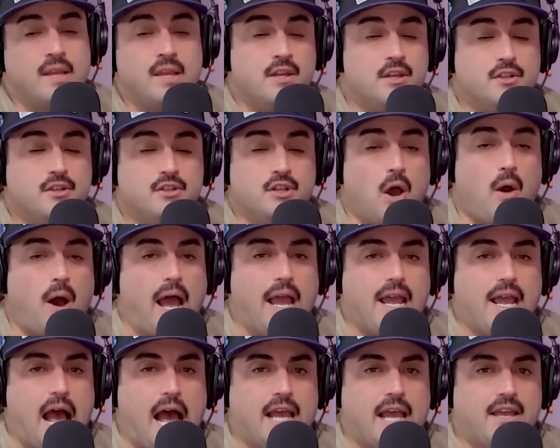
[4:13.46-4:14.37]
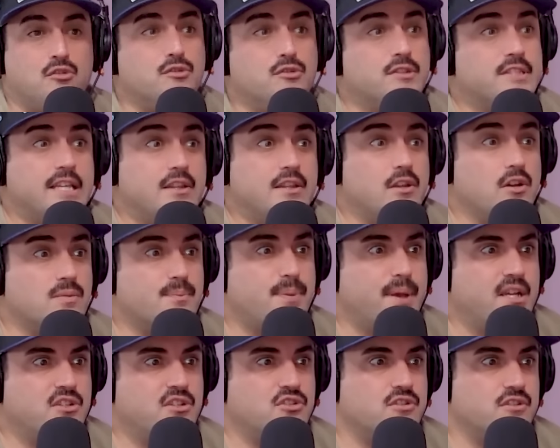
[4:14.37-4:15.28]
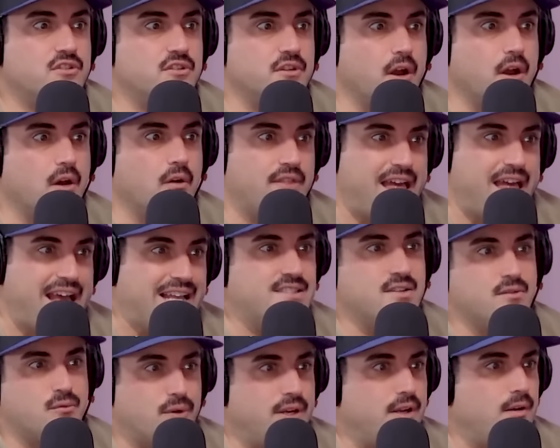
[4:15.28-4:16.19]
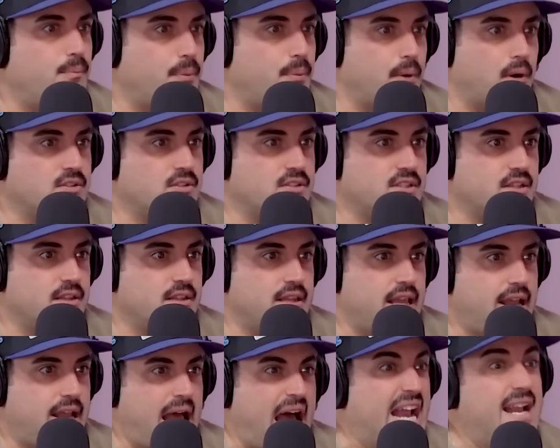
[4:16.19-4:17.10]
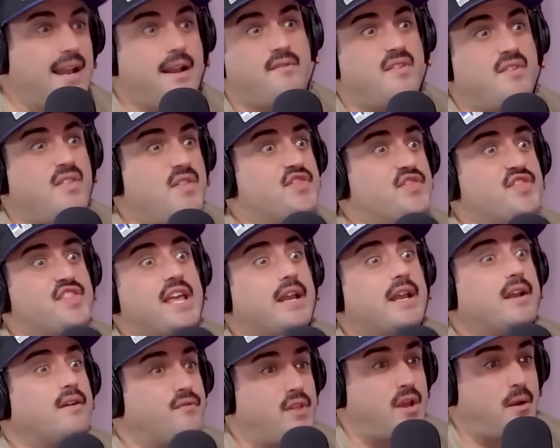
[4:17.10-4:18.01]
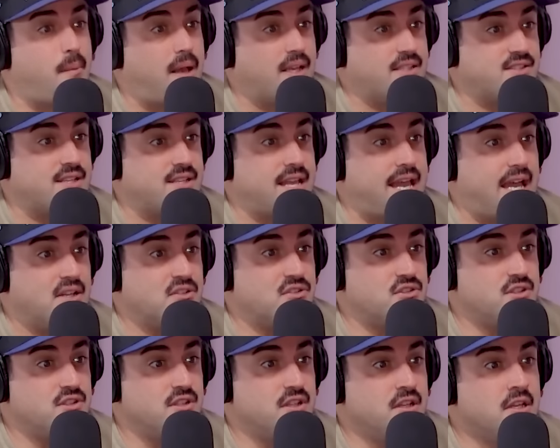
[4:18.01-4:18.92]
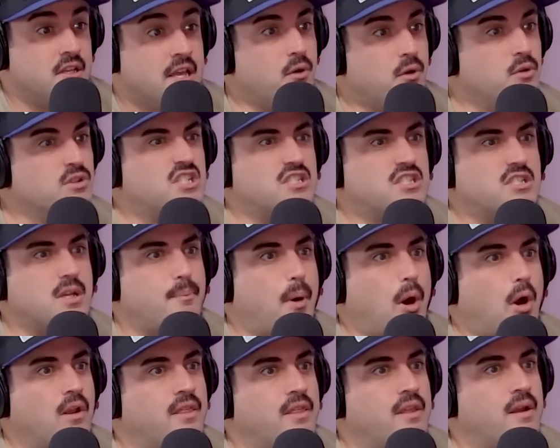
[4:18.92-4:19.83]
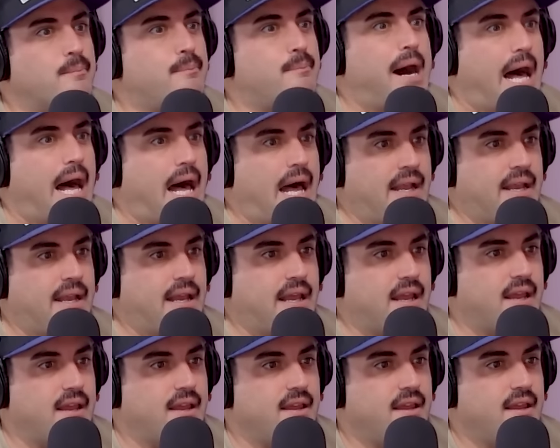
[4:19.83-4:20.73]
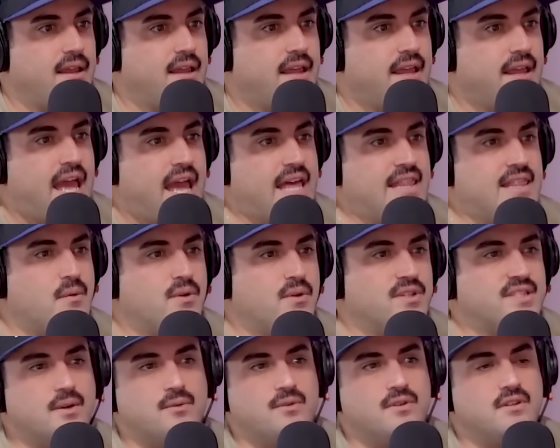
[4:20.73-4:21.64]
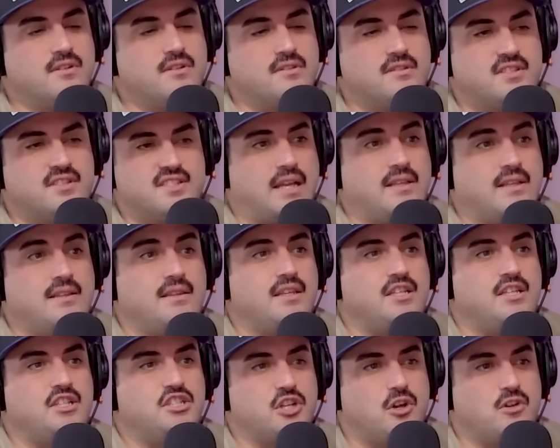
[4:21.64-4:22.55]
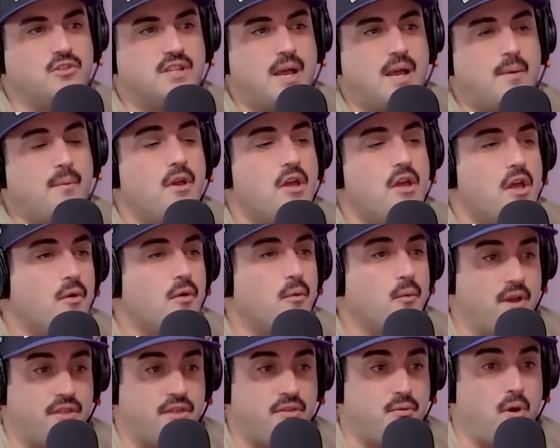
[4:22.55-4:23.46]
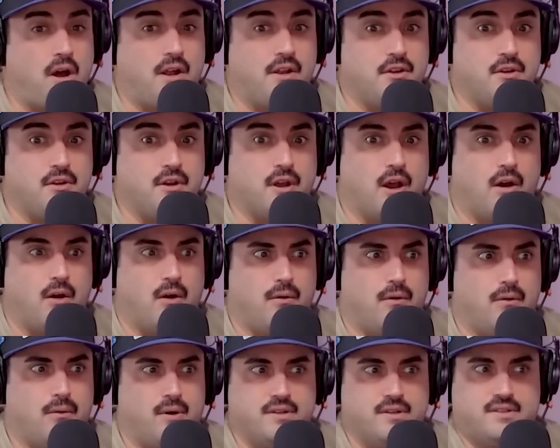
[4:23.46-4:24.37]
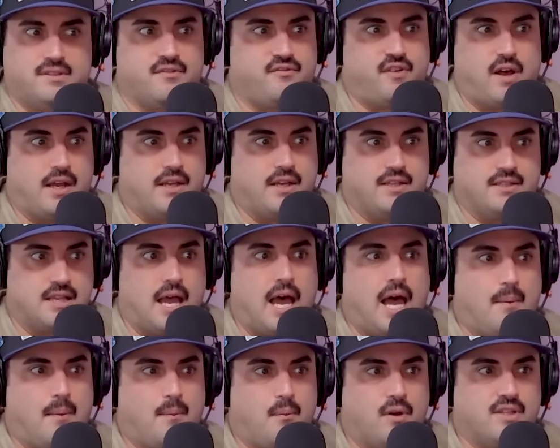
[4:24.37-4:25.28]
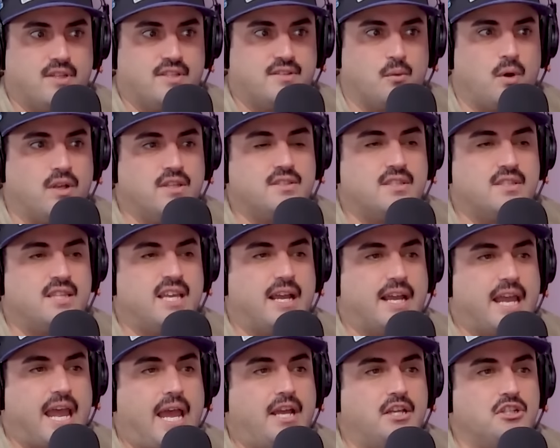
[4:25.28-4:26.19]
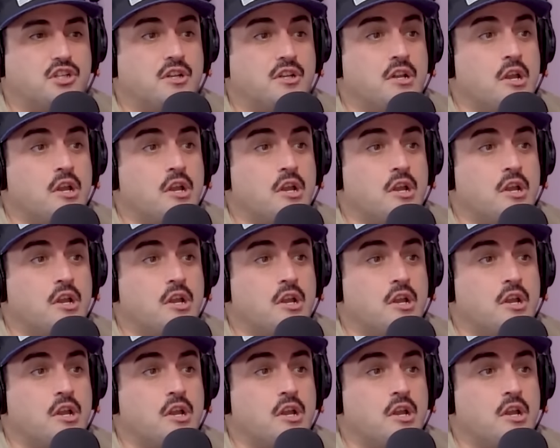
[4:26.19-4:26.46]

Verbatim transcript: No, I, I you see those pictures and you go, that's a real person that I didn't even think of their mustache. Right. It was just a part of their body. And then when someone suddenly shows up with one, you go, "What the fuck is up? What's what's the occasion?"